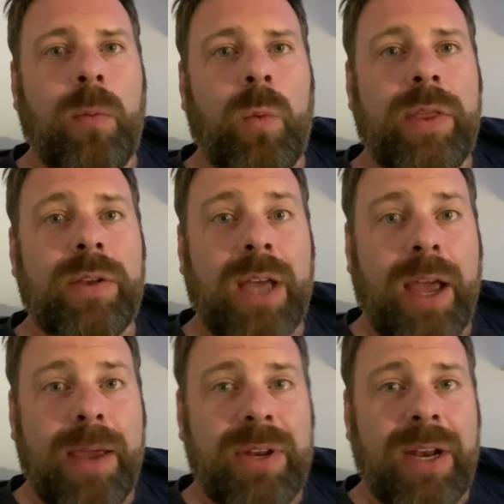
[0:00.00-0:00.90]
with a
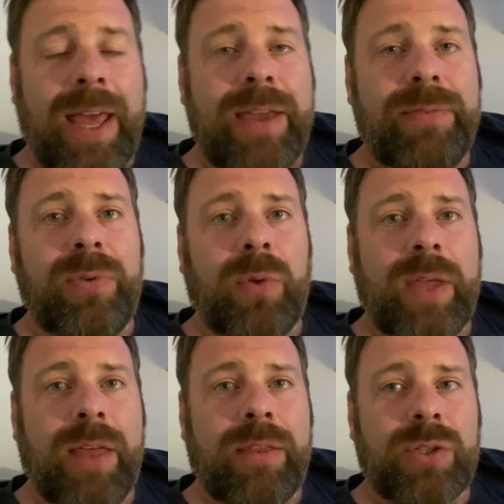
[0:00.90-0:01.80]
time delay for the
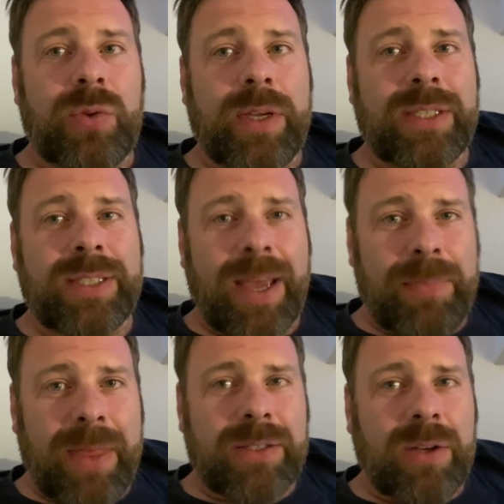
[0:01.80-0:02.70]
others to
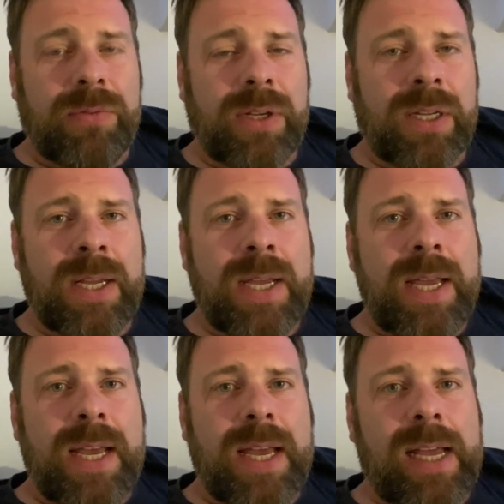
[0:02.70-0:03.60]
accept that offer,
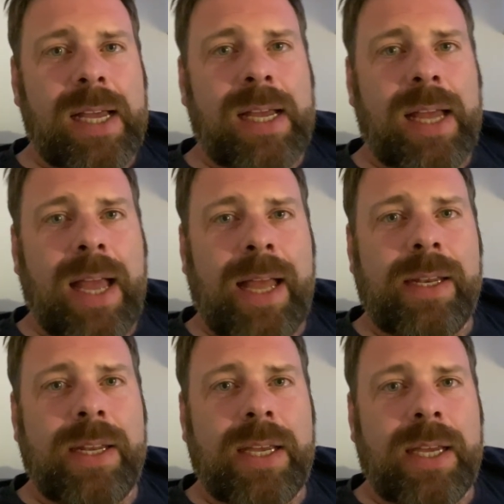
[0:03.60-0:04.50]

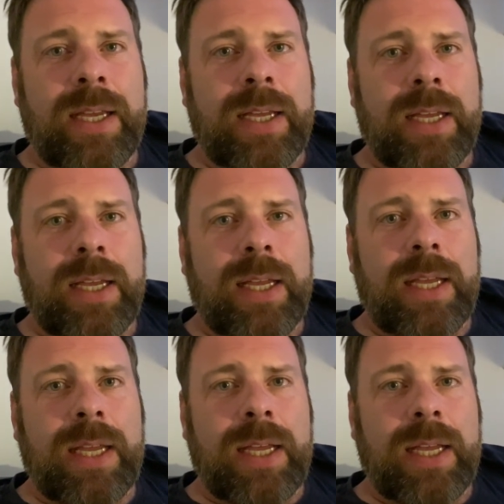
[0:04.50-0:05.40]
and a
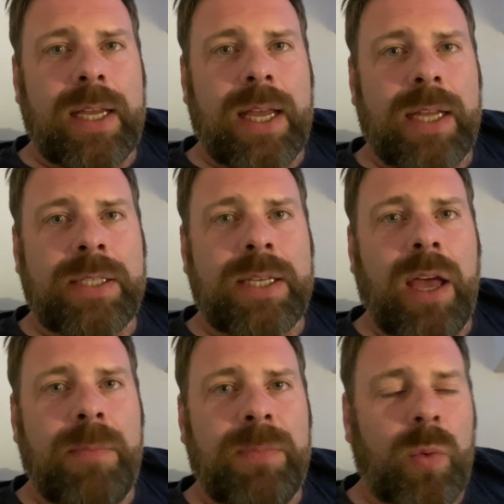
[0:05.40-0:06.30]

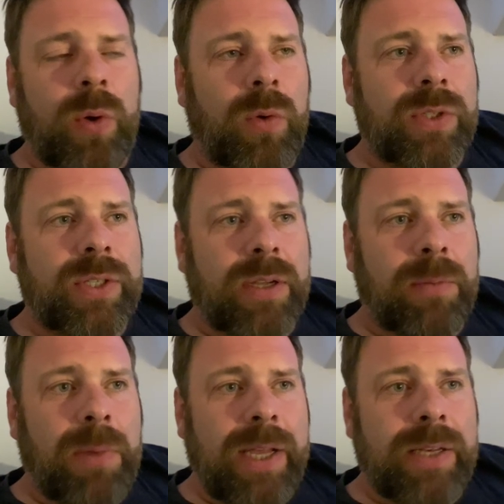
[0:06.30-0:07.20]
term wanted to
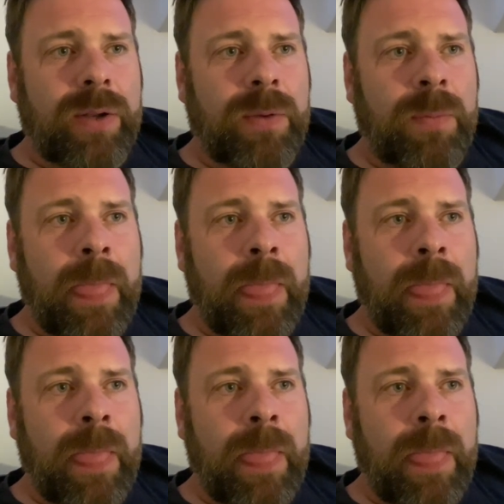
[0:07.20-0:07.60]
complete on.